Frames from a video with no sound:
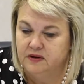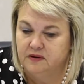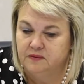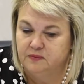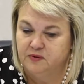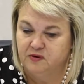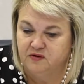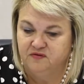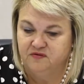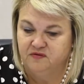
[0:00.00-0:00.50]

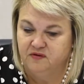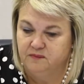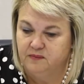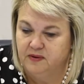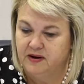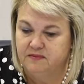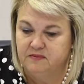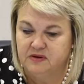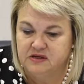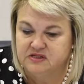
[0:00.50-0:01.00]
proof
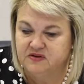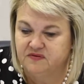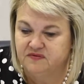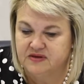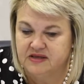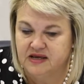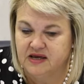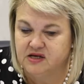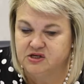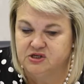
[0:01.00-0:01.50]
by means of a
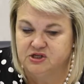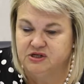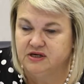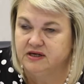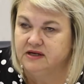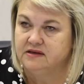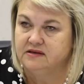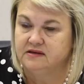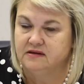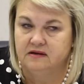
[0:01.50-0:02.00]
tear
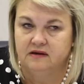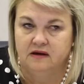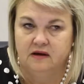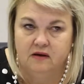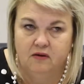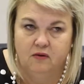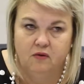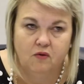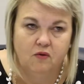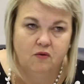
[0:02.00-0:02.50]
sheet,
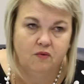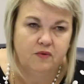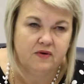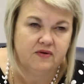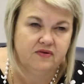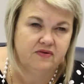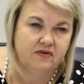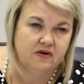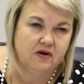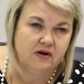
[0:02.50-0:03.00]
or
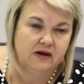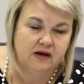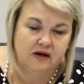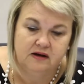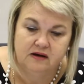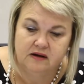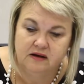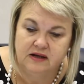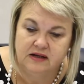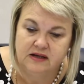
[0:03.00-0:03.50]
with
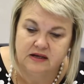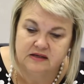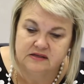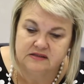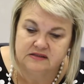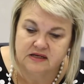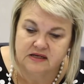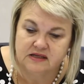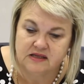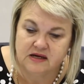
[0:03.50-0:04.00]
edictal
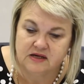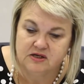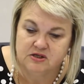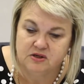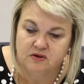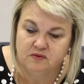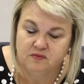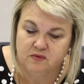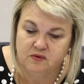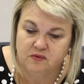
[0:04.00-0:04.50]

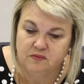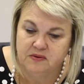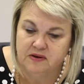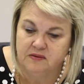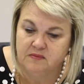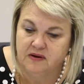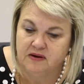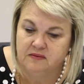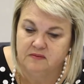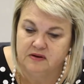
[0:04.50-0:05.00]
citation will be
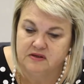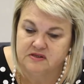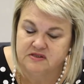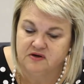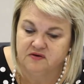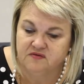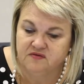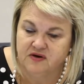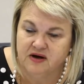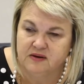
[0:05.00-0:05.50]
by means
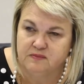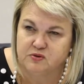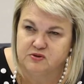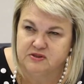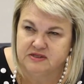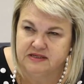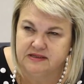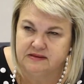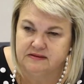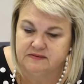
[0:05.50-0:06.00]
of
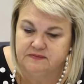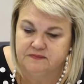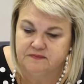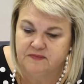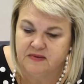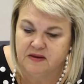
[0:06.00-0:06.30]
apostille.